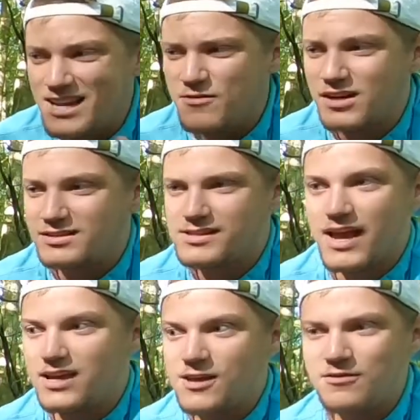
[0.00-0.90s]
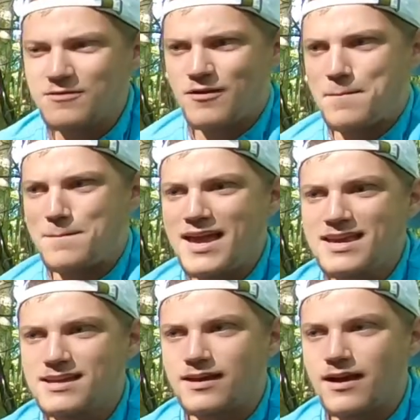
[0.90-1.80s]
And even, say, even if I
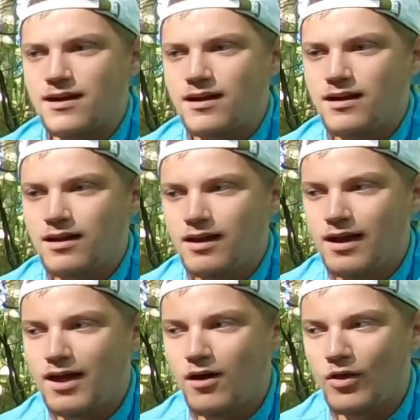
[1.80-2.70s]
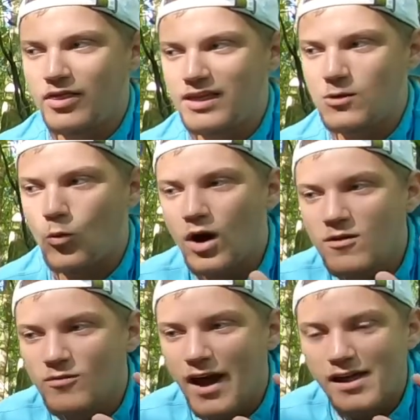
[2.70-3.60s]
make it there, hell,
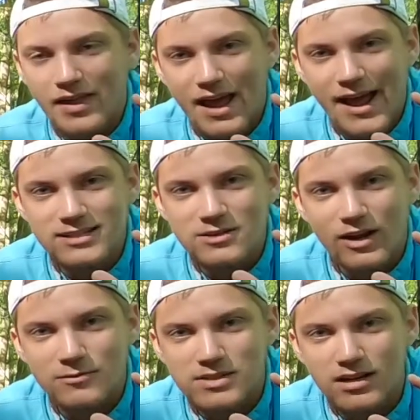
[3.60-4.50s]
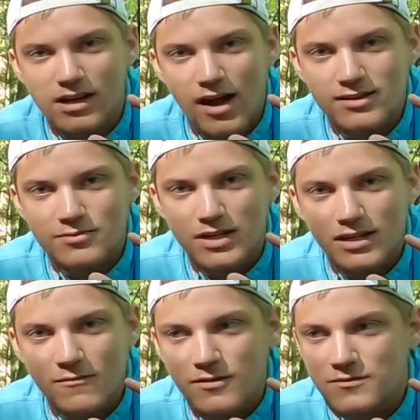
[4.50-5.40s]
one vial of that antivenom is going to cost me
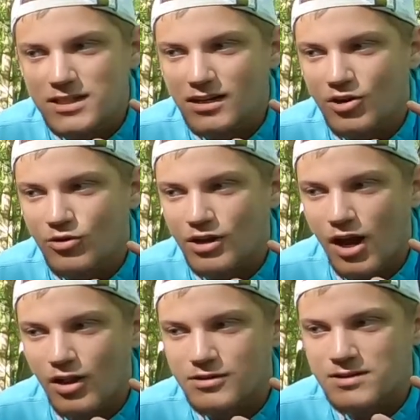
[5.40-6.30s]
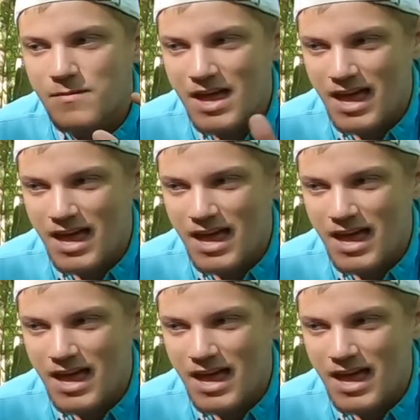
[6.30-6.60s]
fifteen hundred dollars.